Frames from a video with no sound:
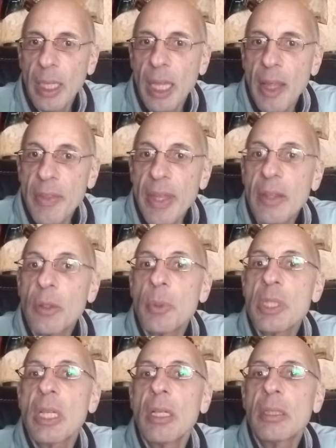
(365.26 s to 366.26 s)
And then the
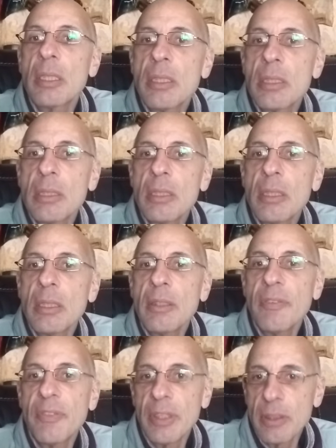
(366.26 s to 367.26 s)
result is he
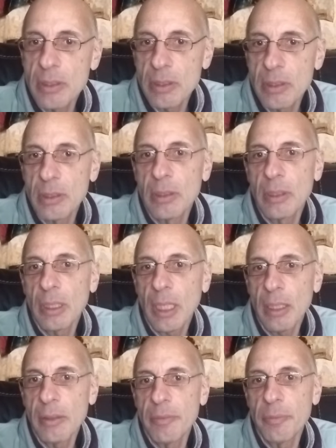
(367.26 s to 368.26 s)
feels
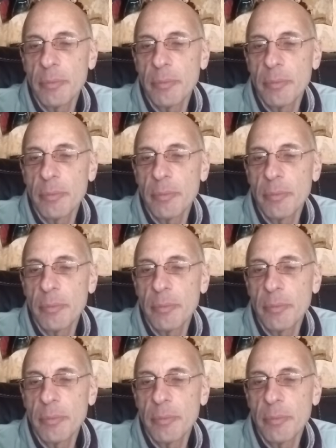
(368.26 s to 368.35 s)
kind of,